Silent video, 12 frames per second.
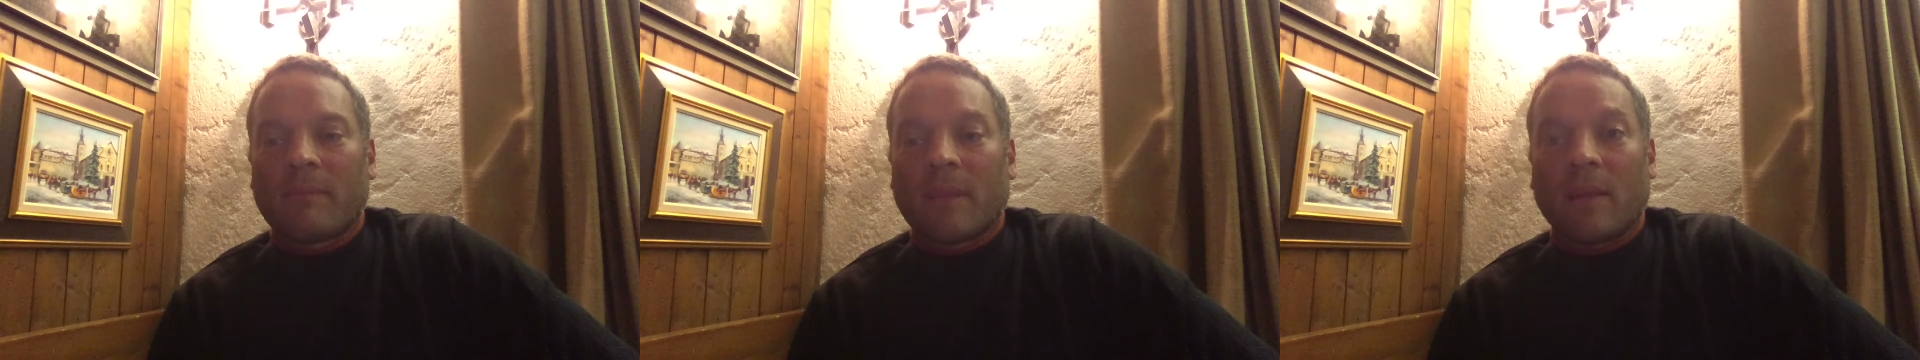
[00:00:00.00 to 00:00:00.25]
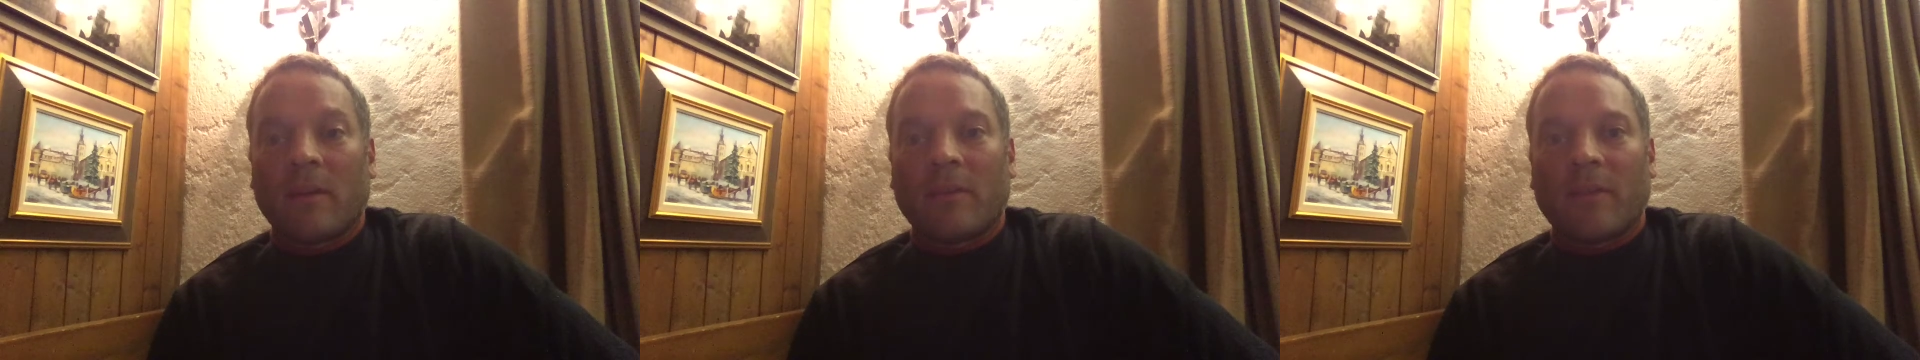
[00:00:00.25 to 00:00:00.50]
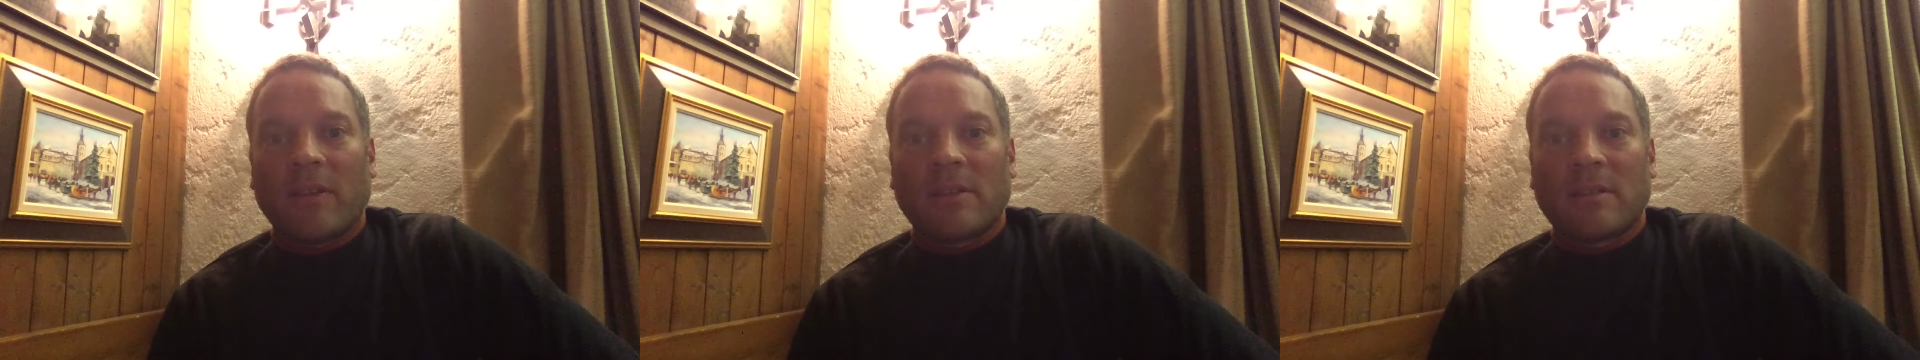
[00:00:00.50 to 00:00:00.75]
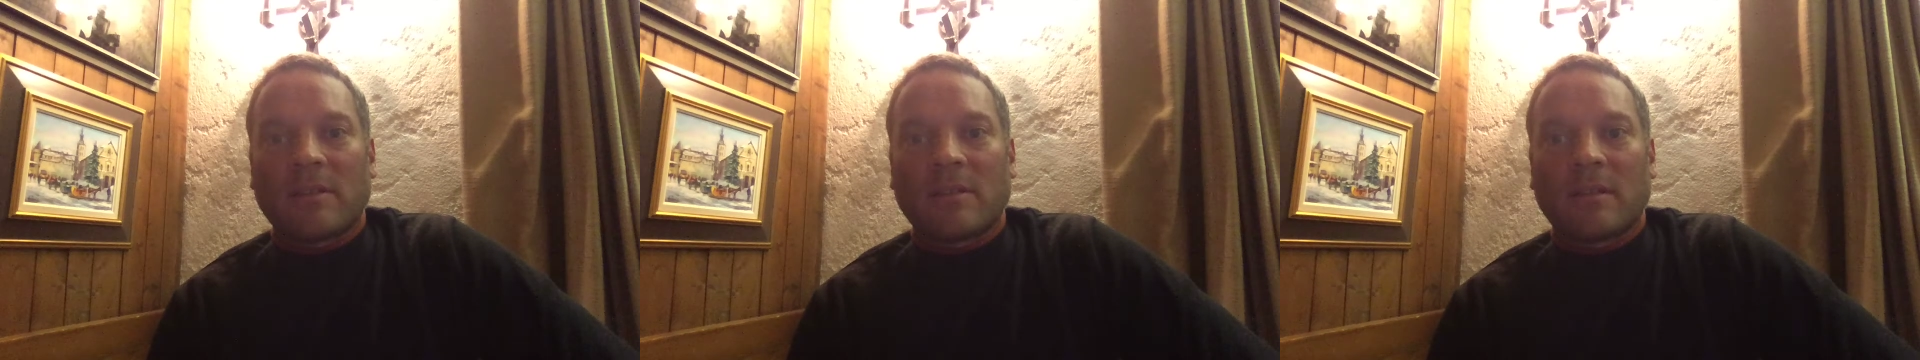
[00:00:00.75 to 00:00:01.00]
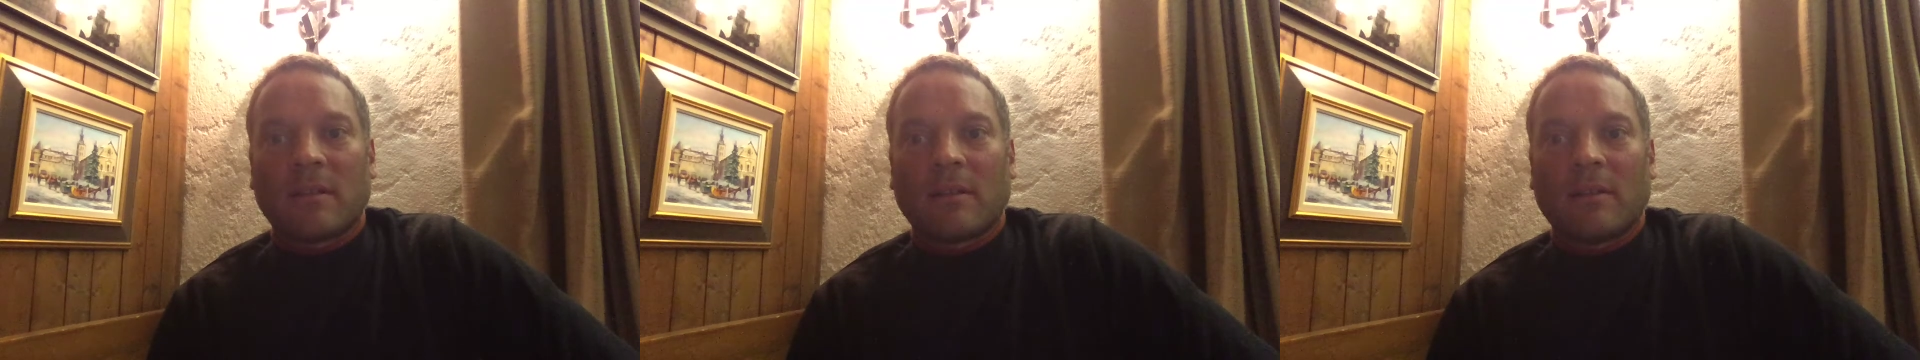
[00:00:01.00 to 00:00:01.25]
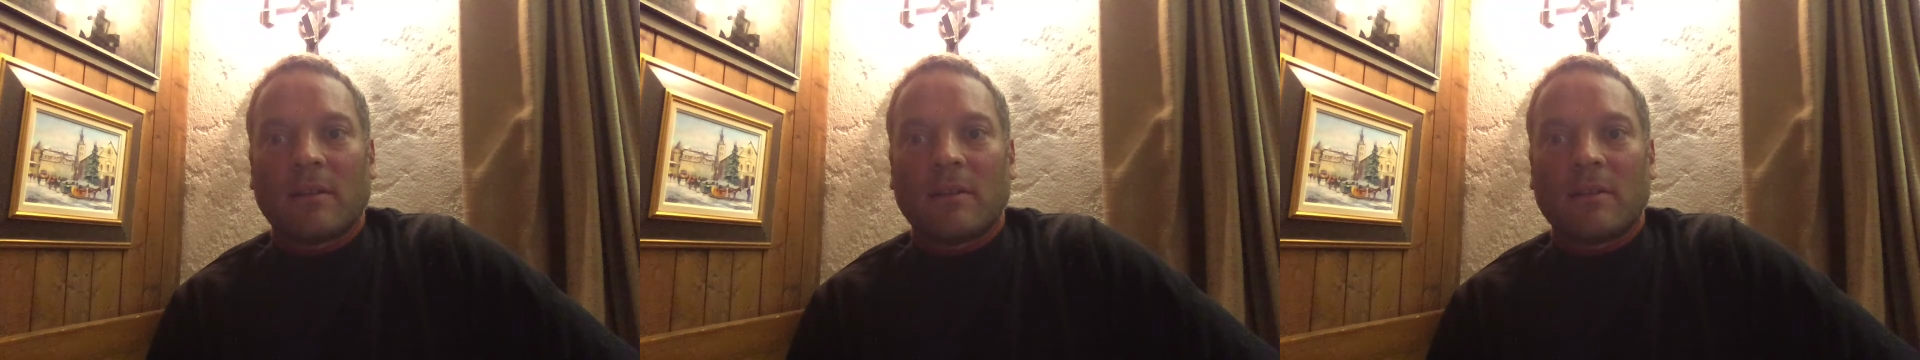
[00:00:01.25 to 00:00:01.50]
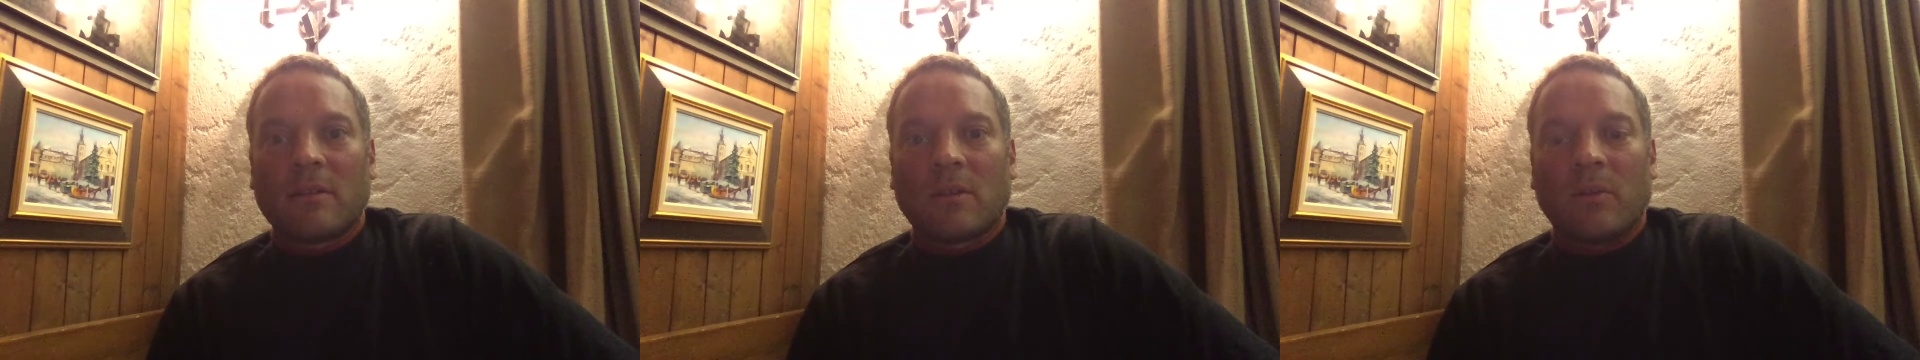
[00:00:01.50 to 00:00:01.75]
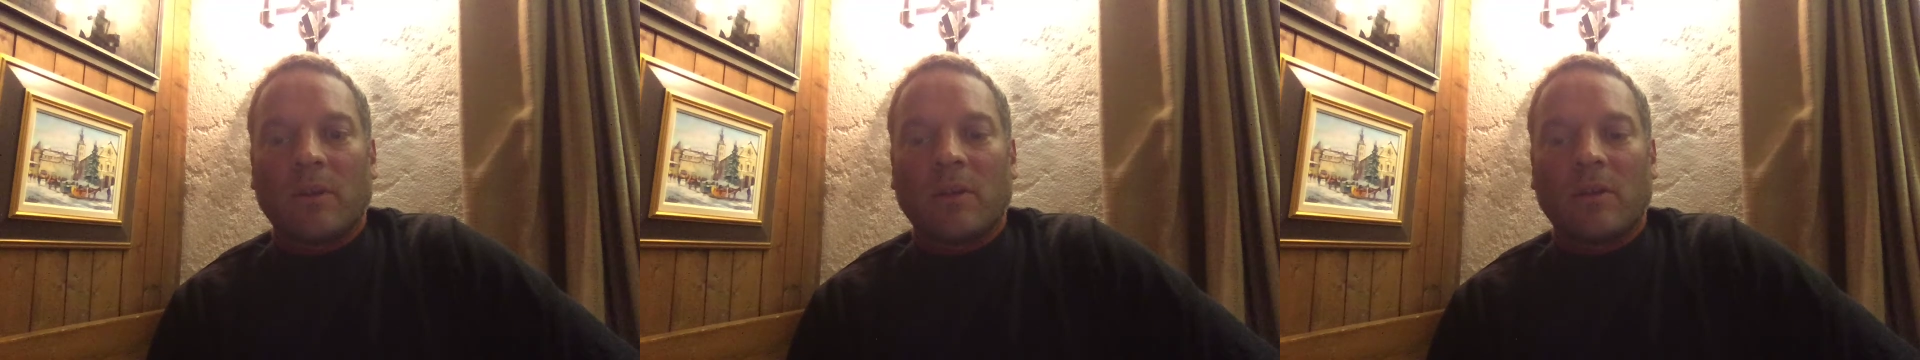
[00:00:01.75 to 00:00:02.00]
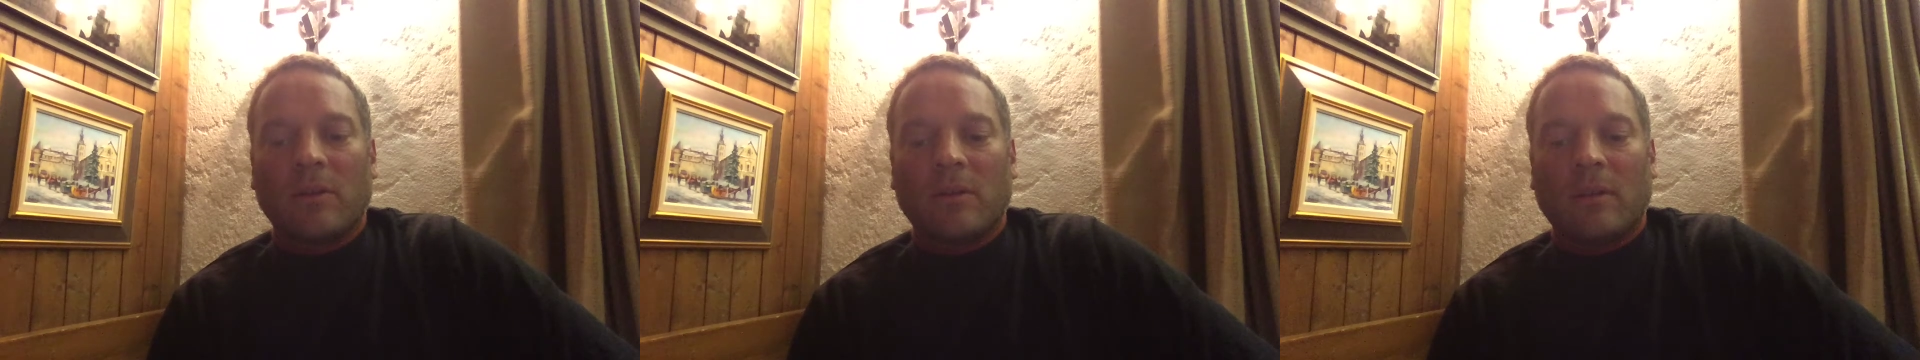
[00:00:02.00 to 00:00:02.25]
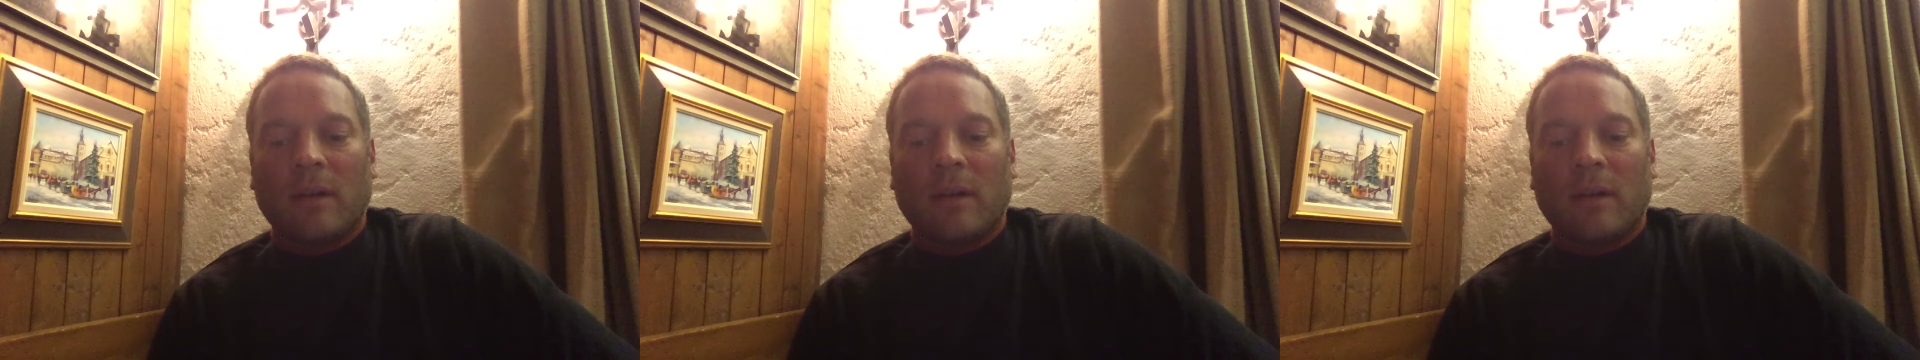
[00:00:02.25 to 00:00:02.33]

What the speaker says: interfaces so we could